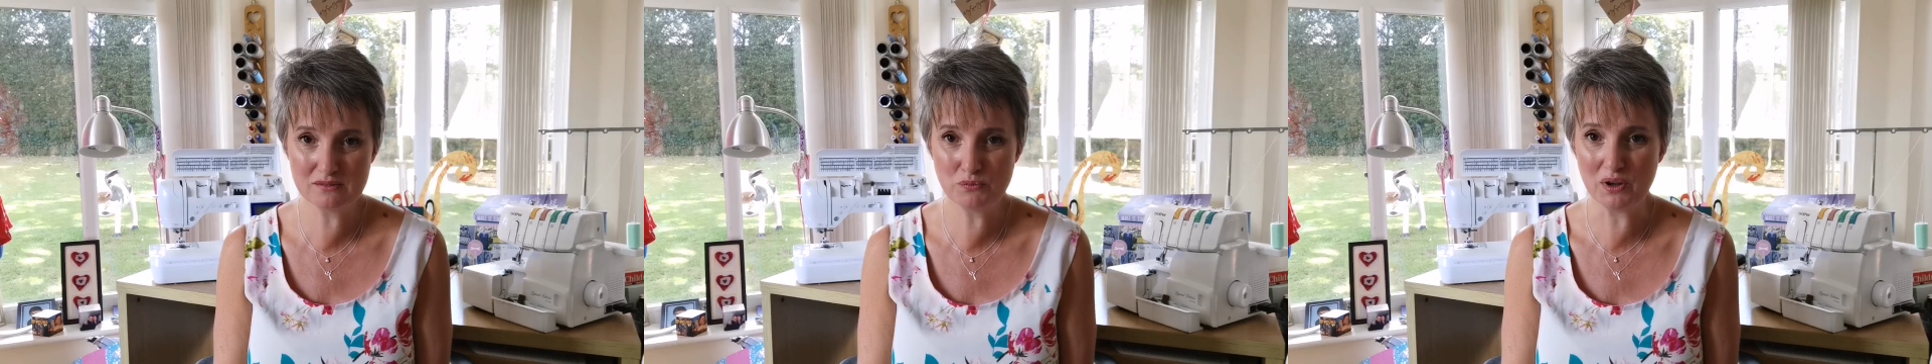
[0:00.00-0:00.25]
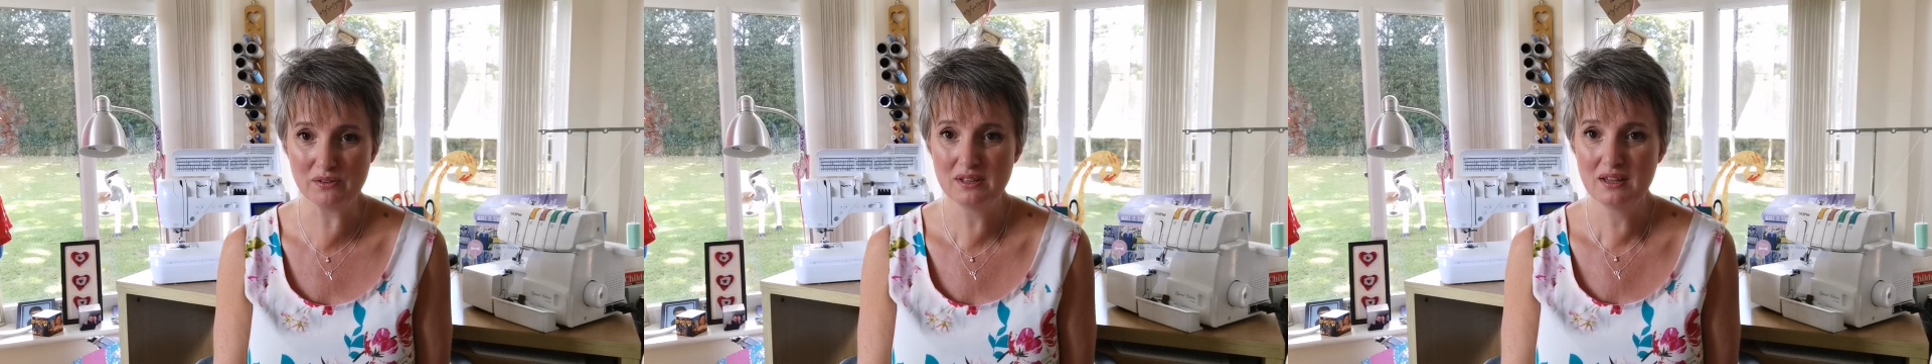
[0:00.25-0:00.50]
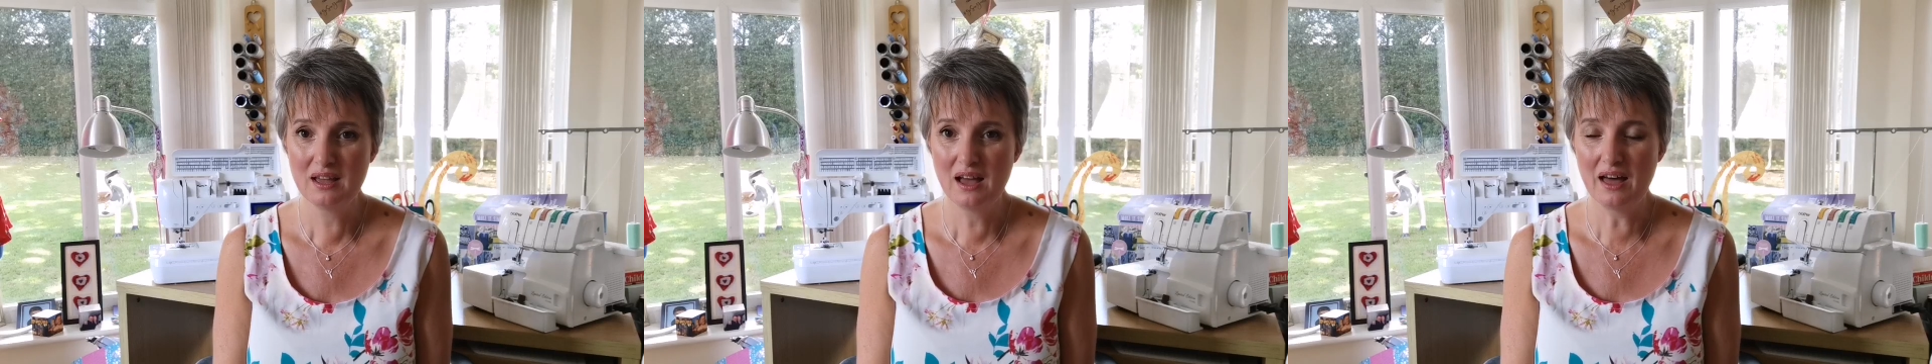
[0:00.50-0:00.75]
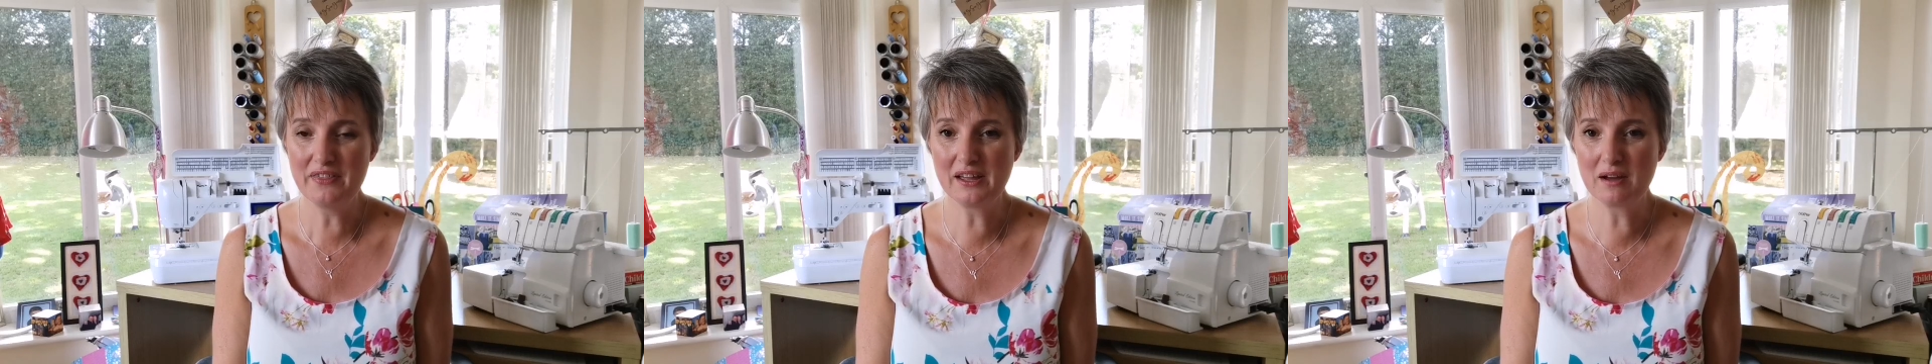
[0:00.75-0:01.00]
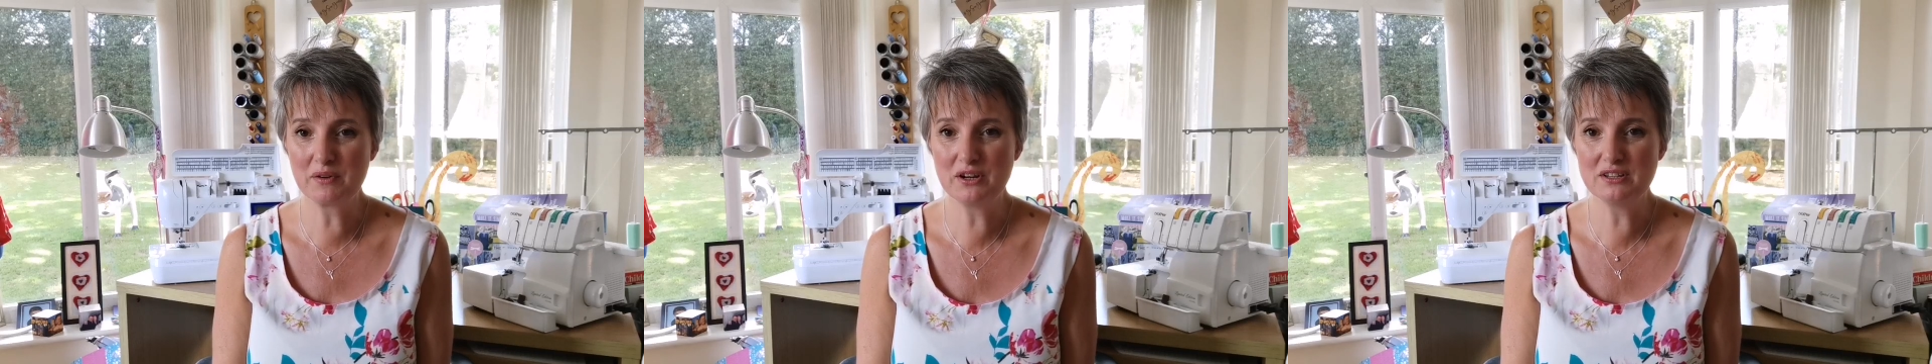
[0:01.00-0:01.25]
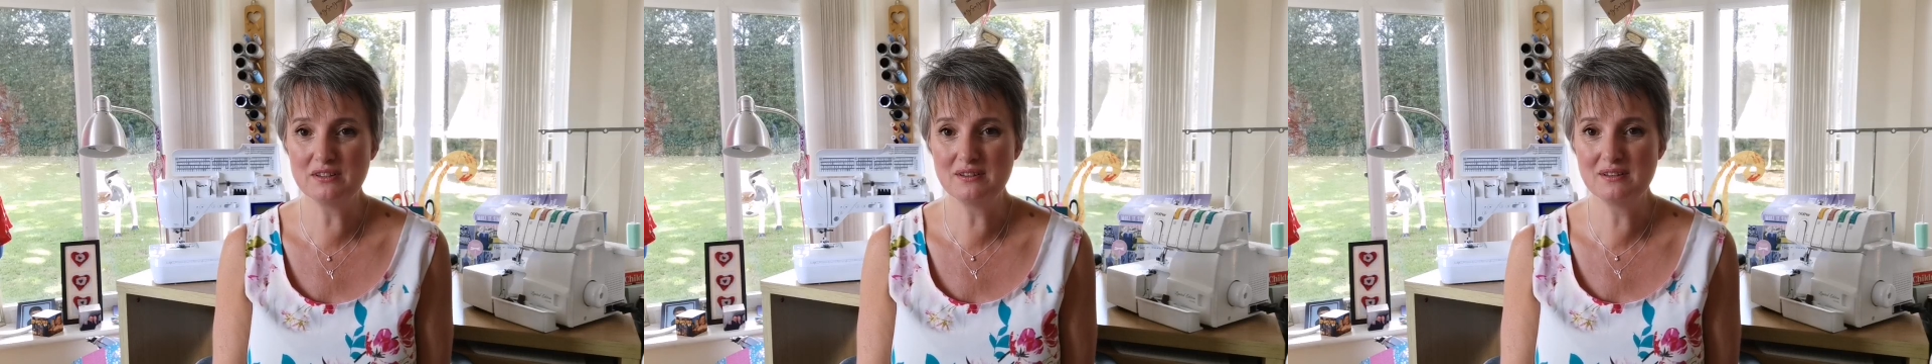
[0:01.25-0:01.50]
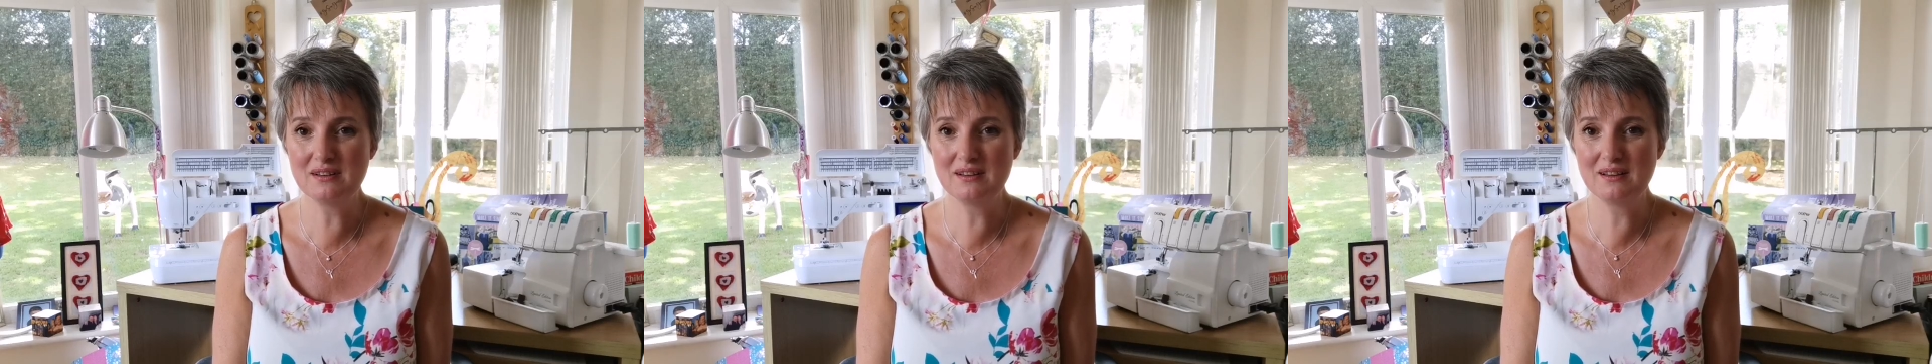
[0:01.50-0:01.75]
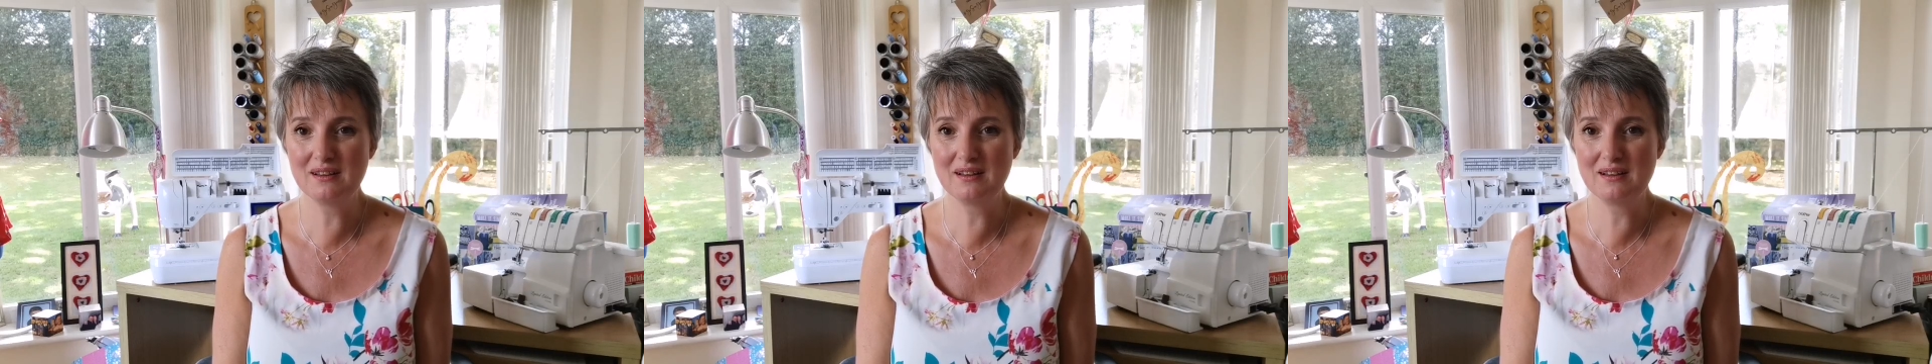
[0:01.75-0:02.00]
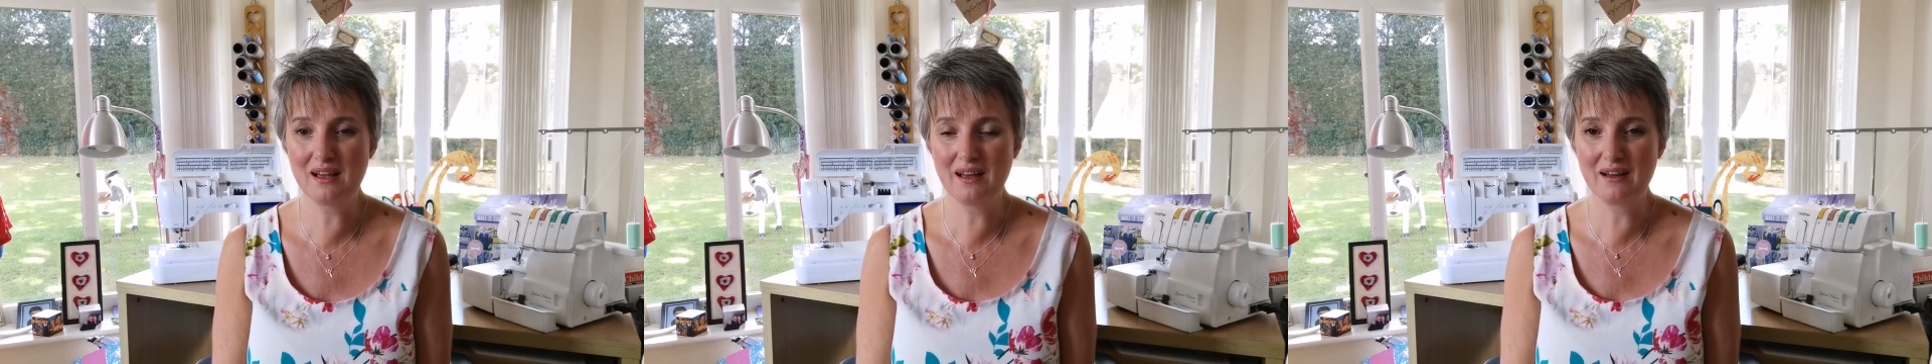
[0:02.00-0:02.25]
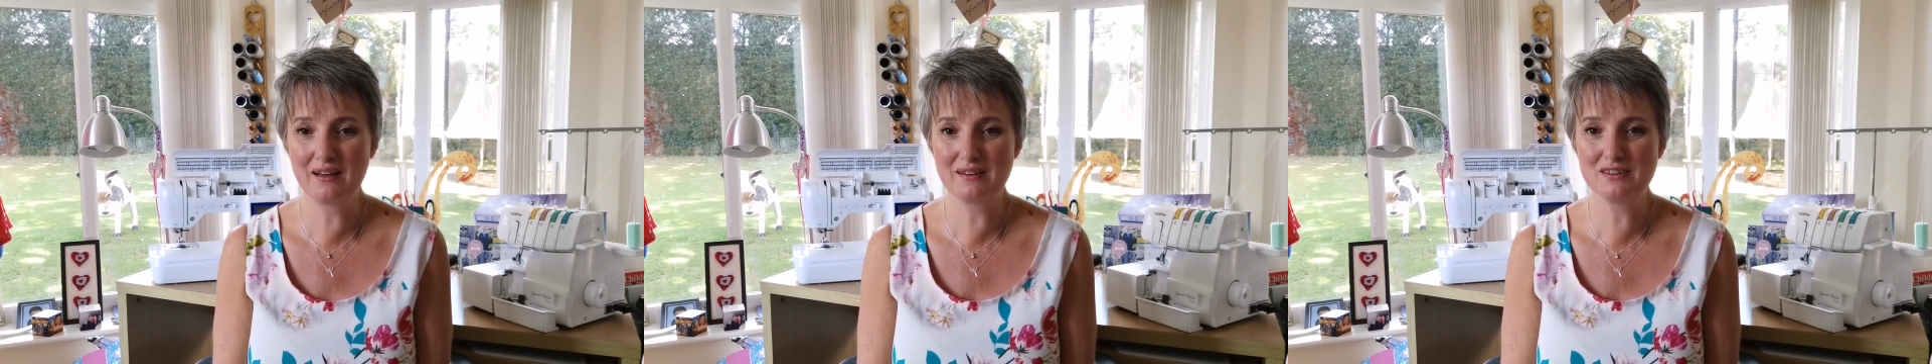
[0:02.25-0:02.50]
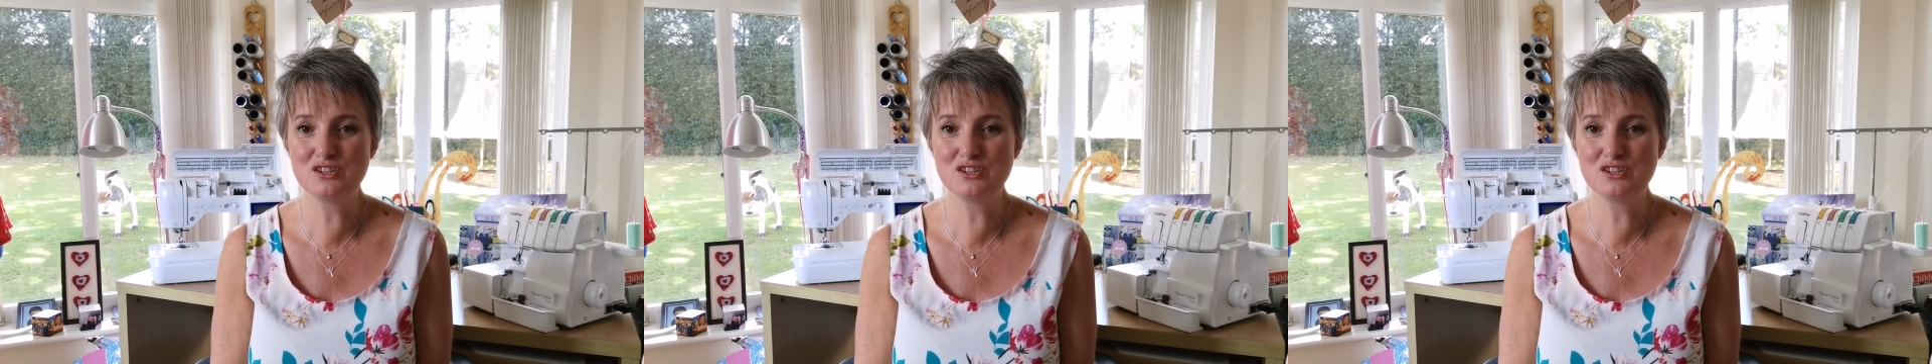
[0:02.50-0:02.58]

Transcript: well, I think I'm going to